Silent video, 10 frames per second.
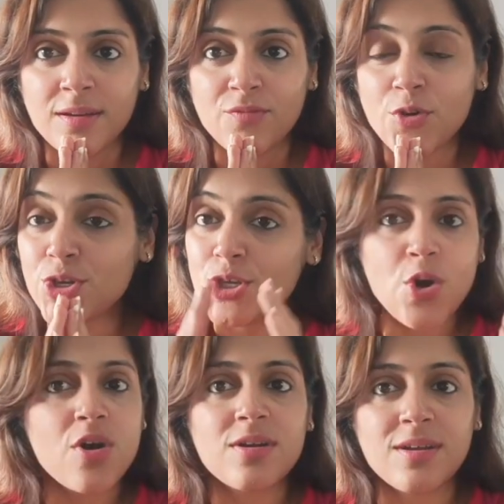for
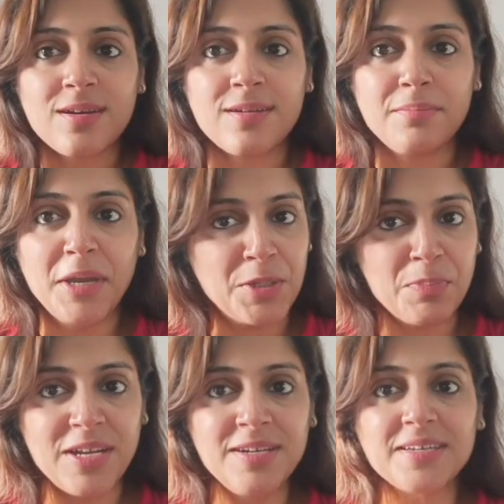your
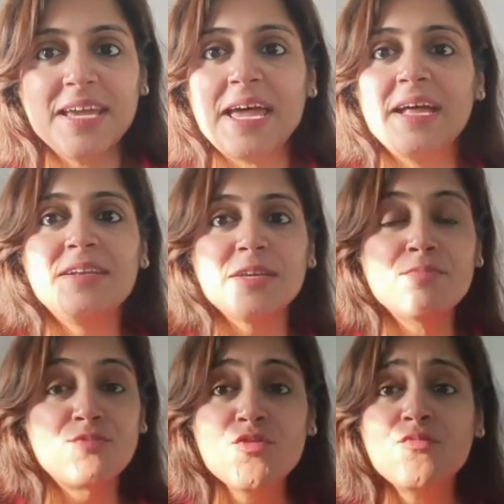betterment and
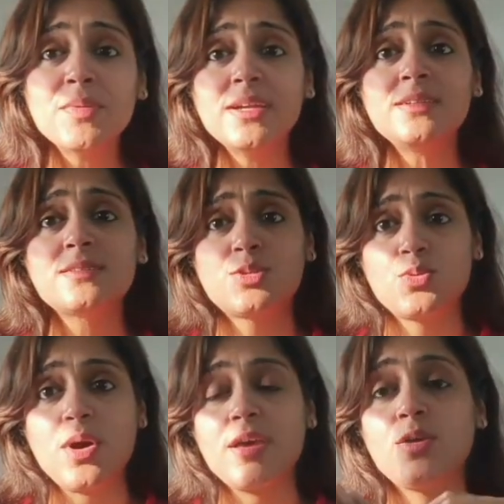improvement.
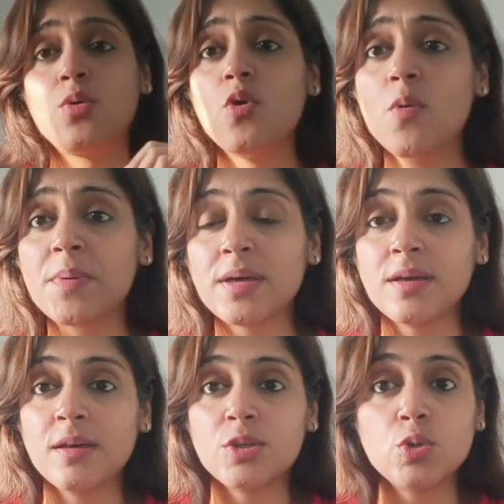So I hope
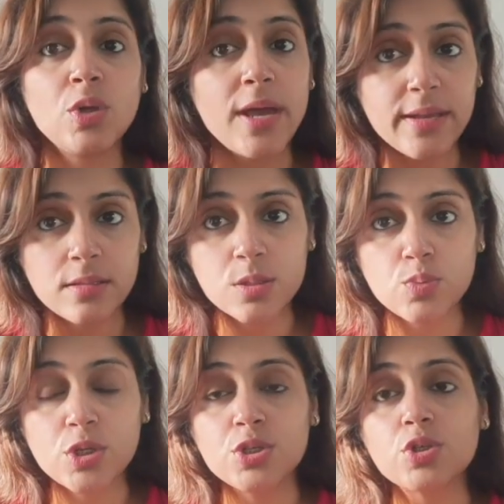you like this
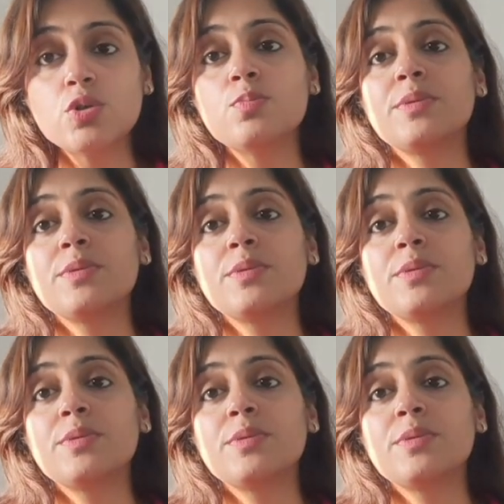video.